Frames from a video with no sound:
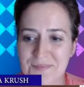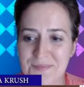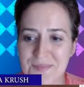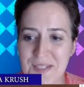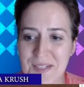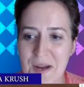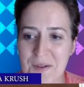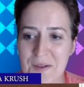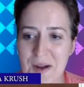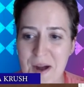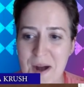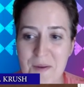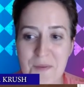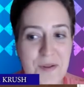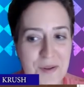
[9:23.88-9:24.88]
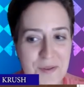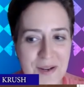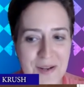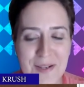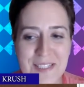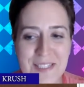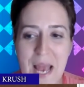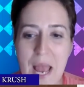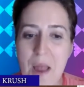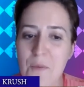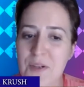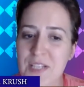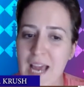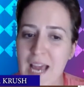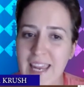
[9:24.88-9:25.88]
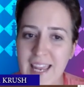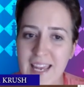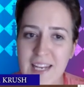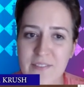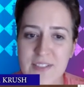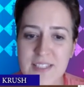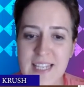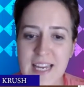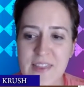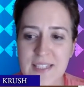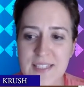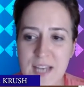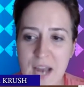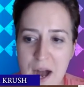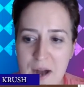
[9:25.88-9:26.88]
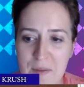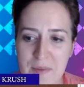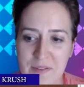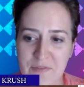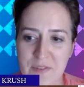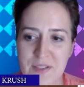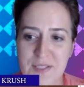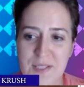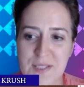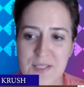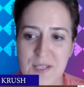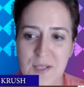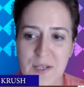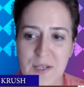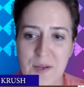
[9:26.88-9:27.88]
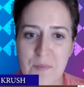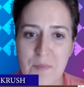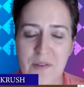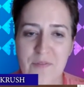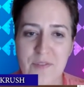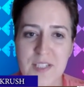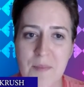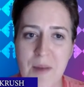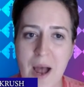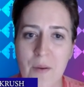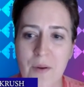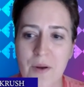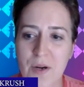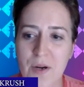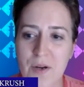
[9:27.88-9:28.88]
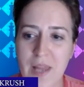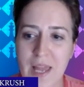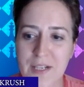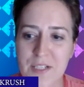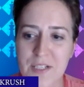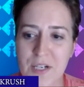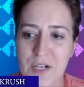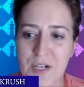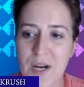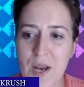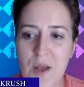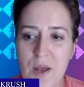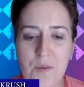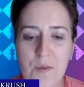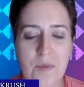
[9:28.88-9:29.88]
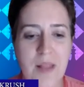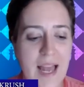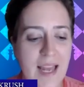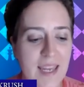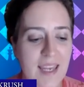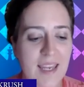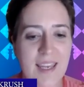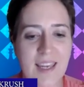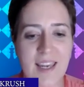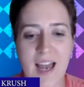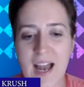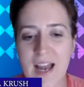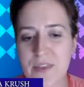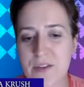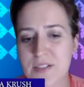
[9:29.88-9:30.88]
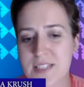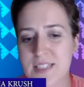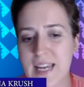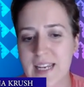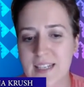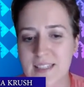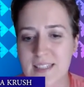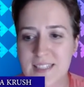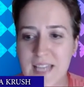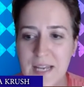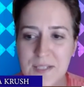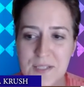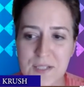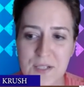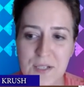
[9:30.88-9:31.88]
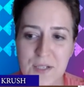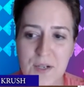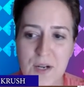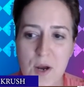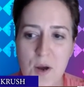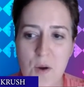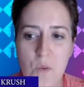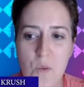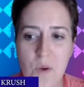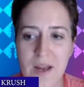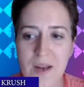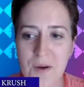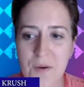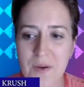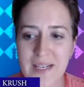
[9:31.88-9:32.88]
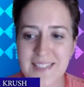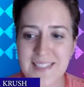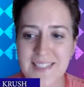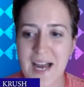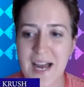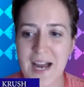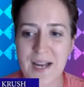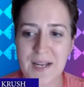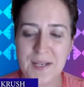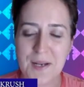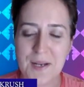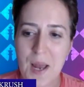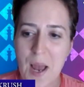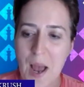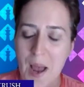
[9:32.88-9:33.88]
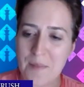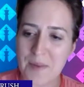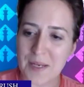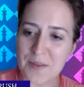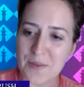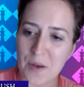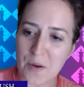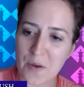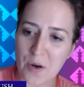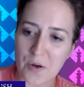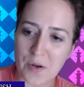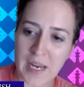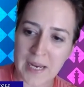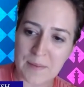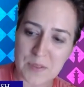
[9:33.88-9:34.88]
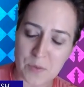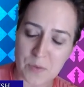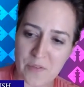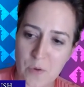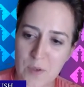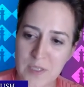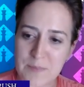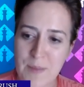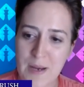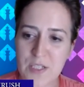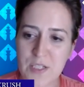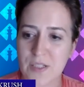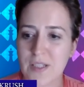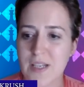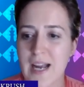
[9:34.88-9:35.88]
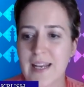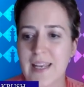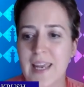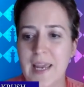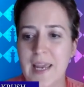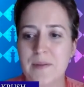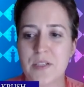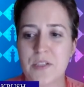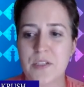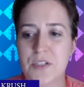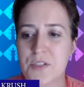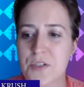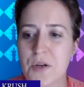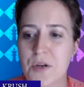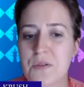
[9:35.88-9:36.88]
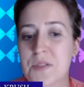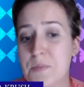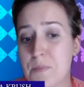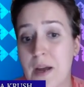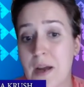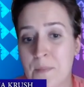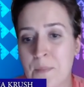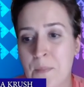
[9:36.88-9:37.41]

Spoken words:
You know, which I can't even say that's common for the Sicilian, but for somehow in her lecture, the black king either stayed in the center, went queenside. I mean, her games were, of course, special kind of games that she chose, but,